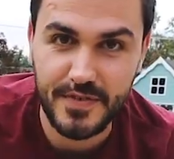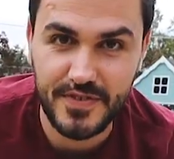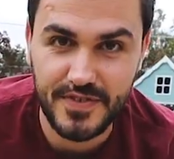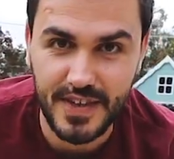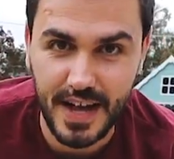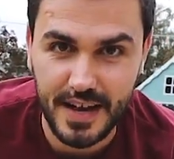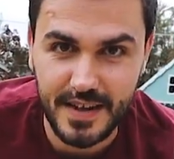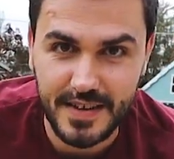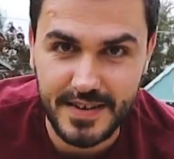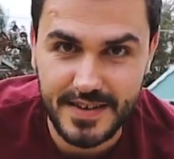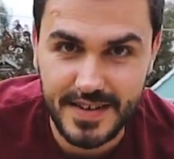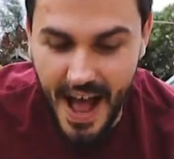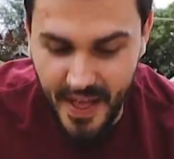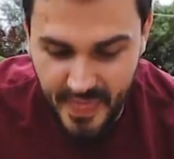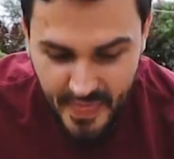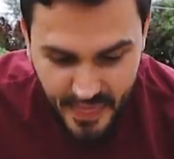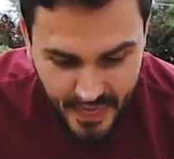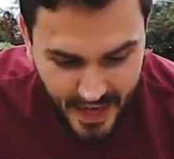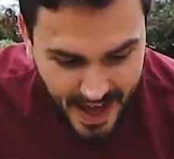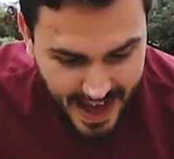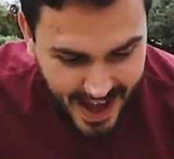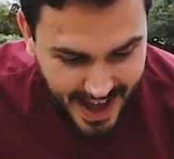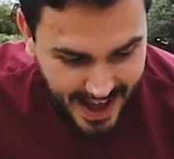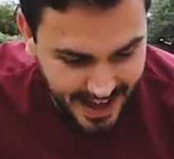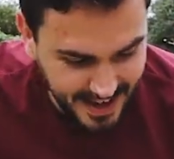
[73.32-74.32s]
of salad, and
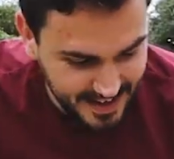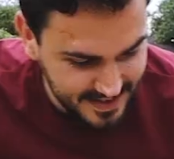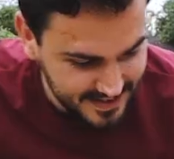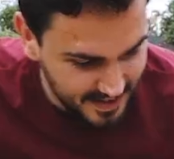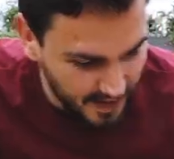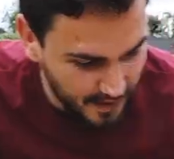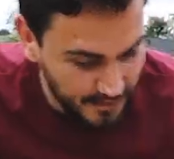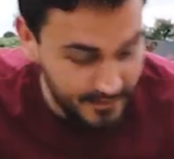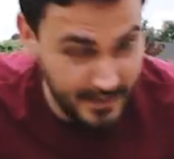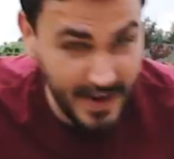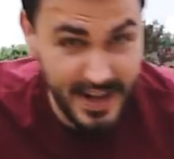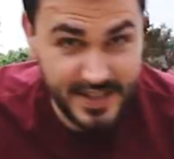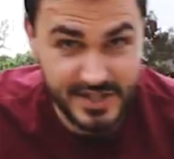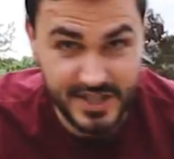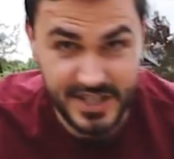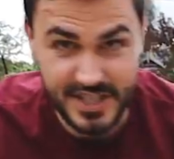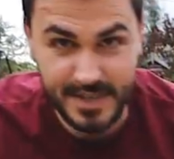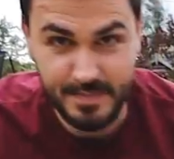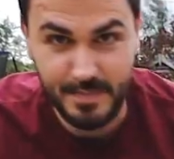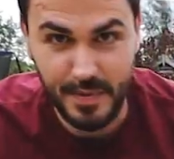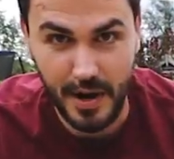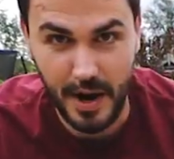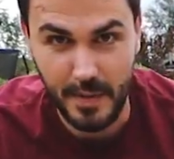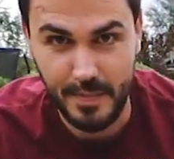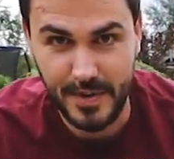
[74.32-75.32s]
that is our
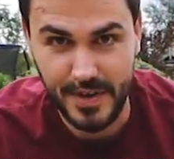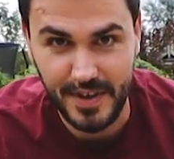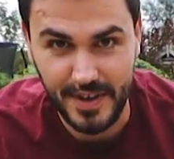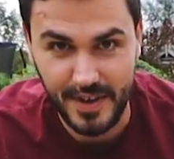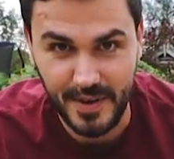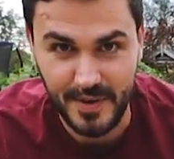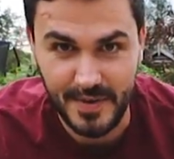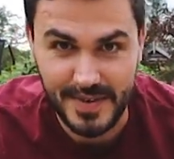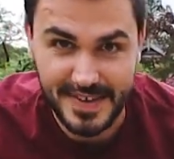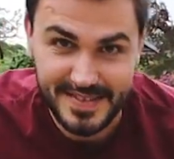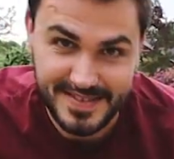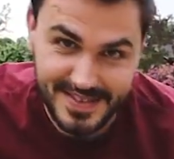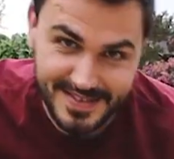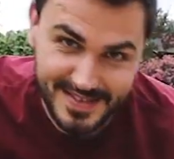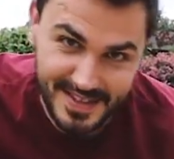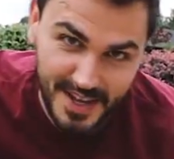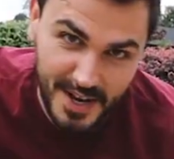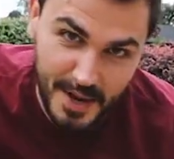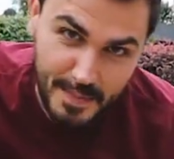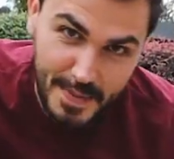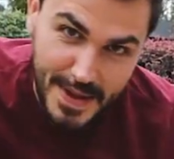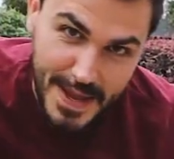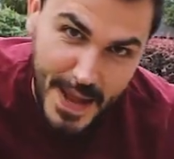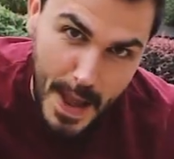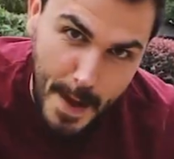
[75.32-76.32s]
veggie barbecue. This is
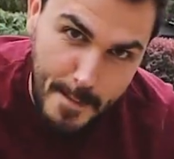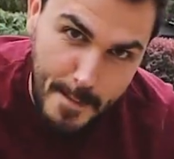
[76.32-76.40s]
gonna be